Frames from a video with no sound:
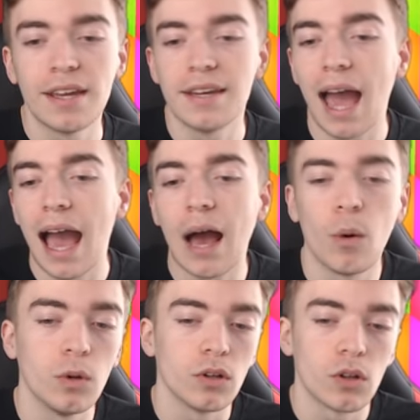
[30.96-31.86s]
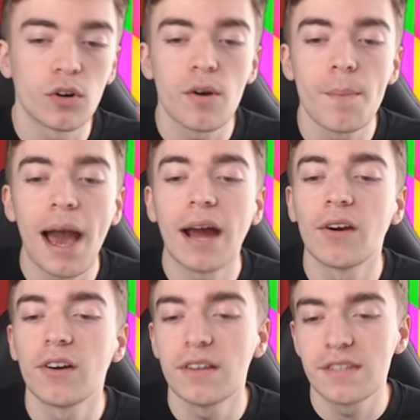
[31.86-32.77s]
an owl, or a
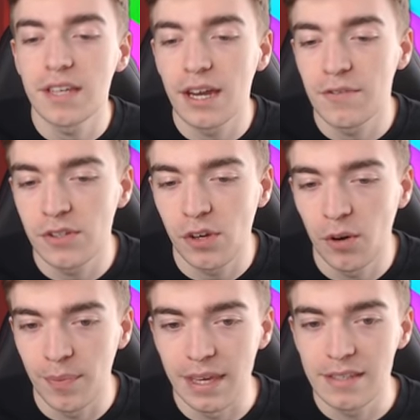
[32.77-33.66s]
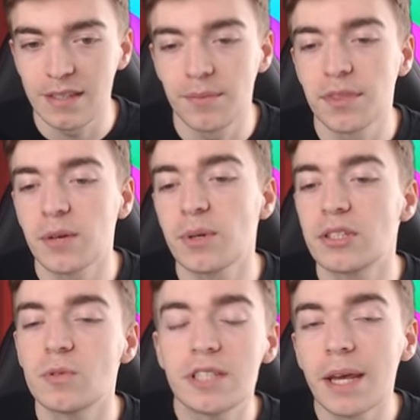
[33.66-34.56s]
parrot inside of Adopt Me, something
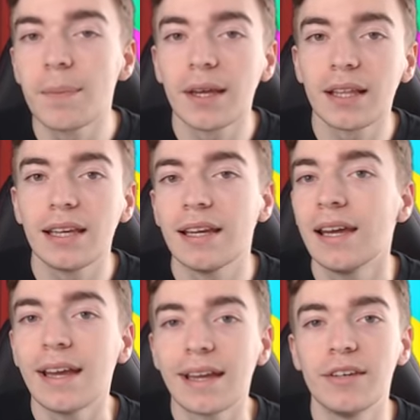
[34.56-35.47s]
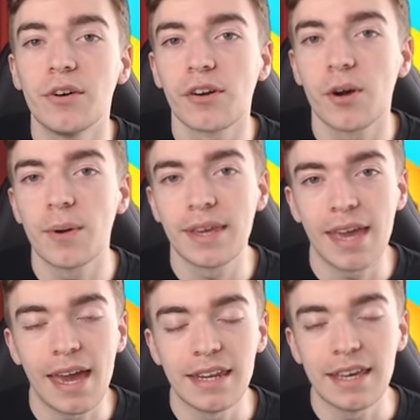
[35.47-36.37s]
which you typically cannot go and
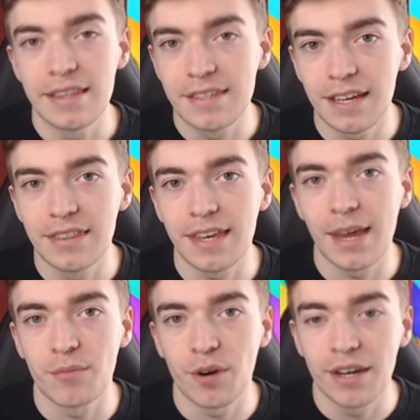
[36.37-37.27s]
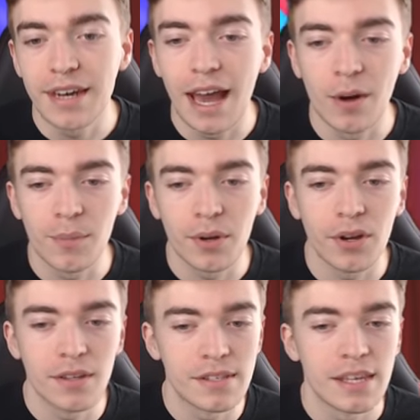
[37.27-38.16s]
get inside the game right now
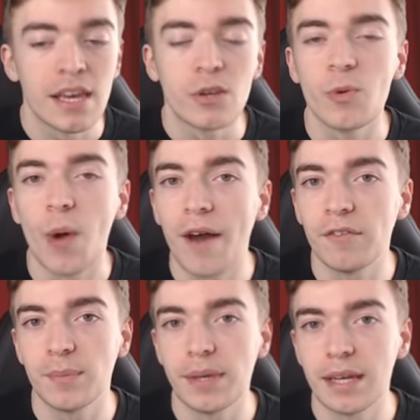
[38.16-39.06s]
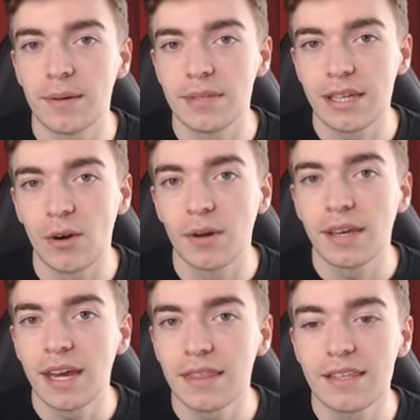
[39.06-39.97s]
because you haven't been able to go and
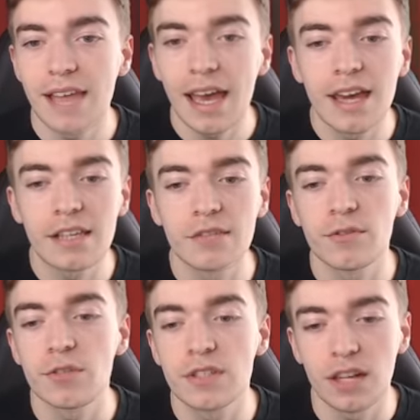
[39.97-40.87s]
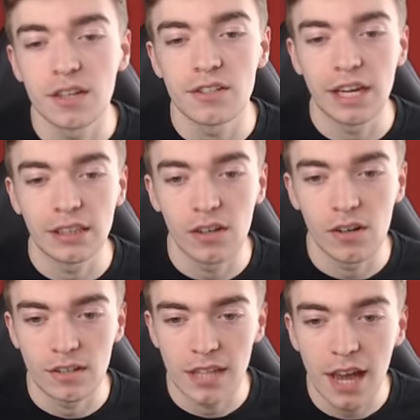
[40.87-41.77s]
get these eggs for such a
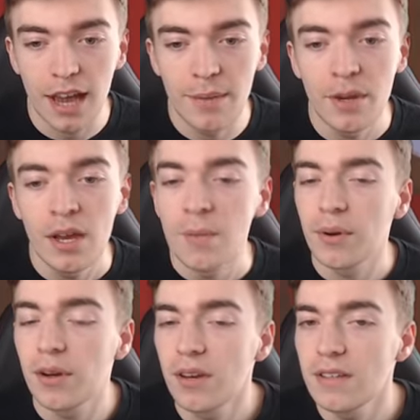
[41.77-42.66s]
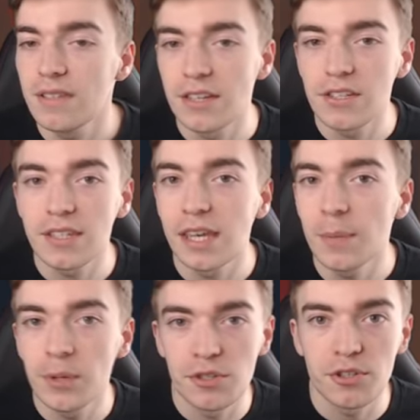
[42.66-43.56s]
long time because they just
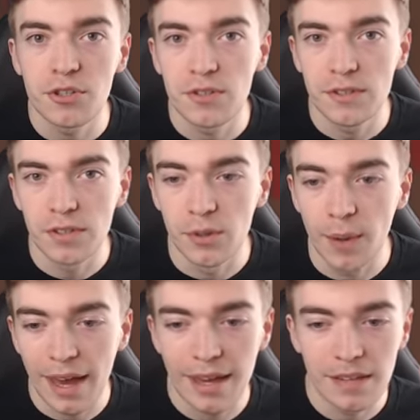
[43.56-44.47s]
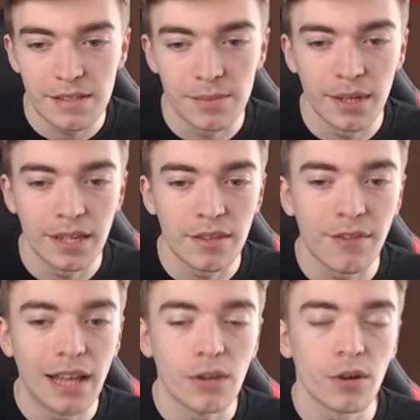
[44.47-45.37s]
keep introducing new eggs, meaning the
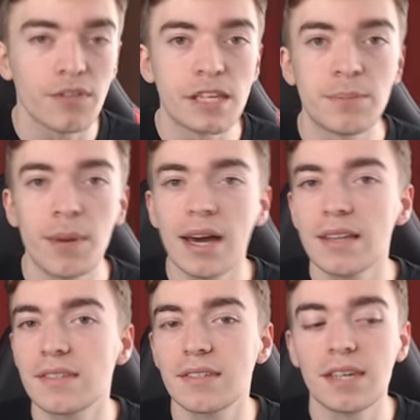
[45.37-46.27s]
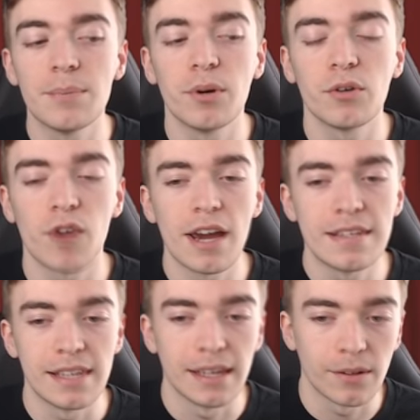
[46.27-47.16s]
value of these pets keep on
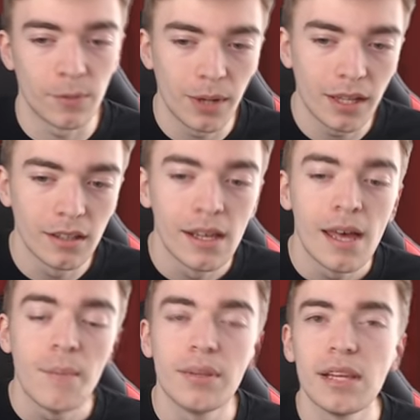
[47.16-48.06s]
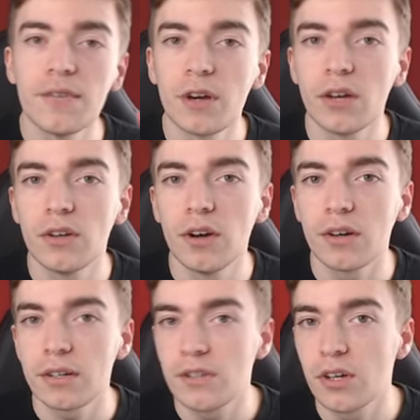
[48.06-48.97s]
rising. Well, believe it or
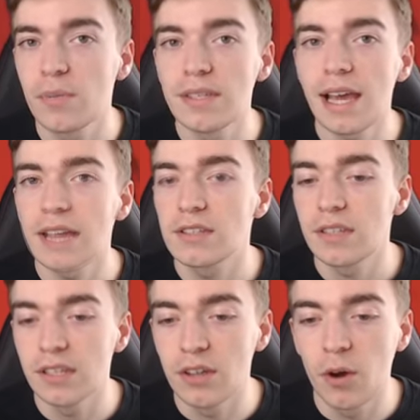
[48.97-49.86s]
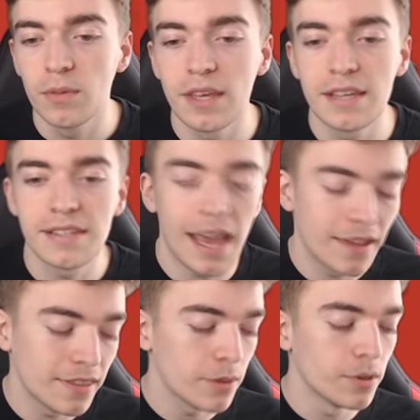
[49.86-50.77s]
not, Adopt Me's actually known this
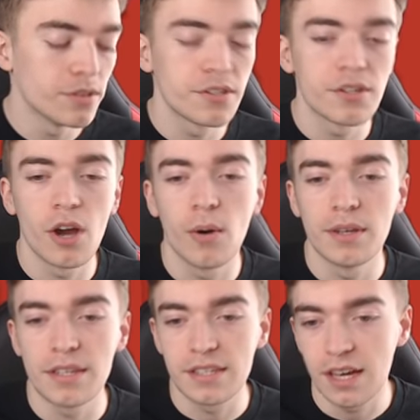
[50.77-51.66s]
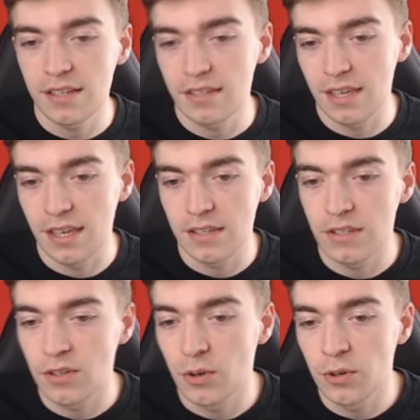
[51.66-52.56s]
and they want to go and discuss this,
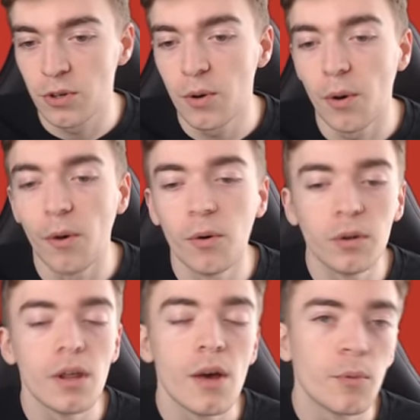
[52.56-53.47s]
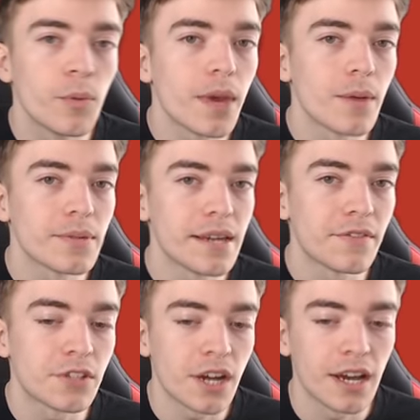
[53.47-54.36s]
so you all will be able to have
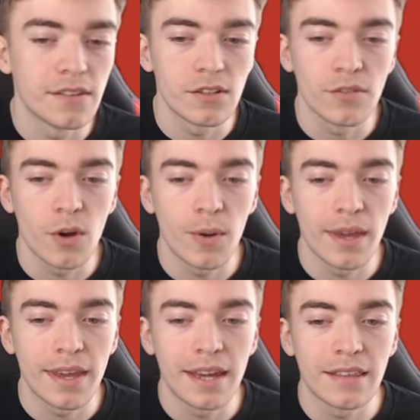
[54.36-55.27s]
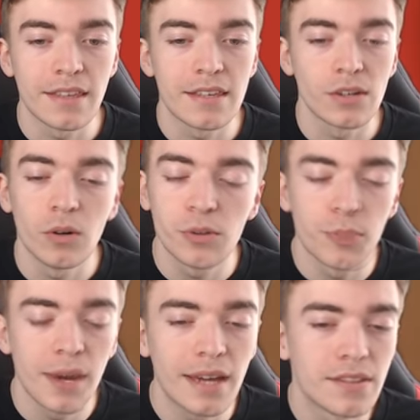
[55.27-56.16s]
a chance of going and getting these
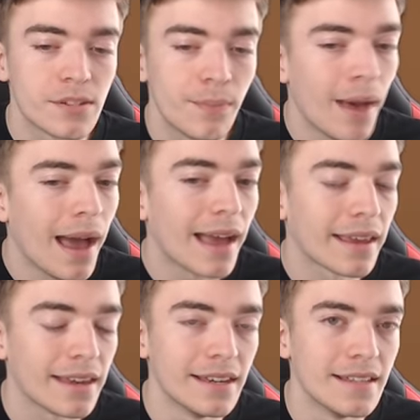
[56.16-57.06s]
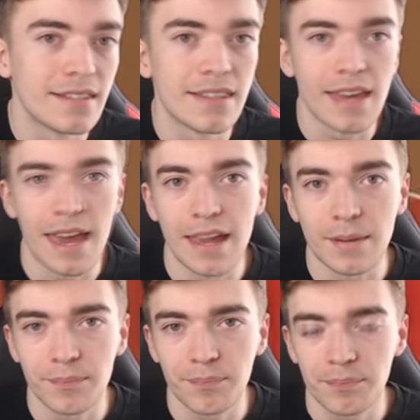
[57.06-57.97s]
old pets back into the game.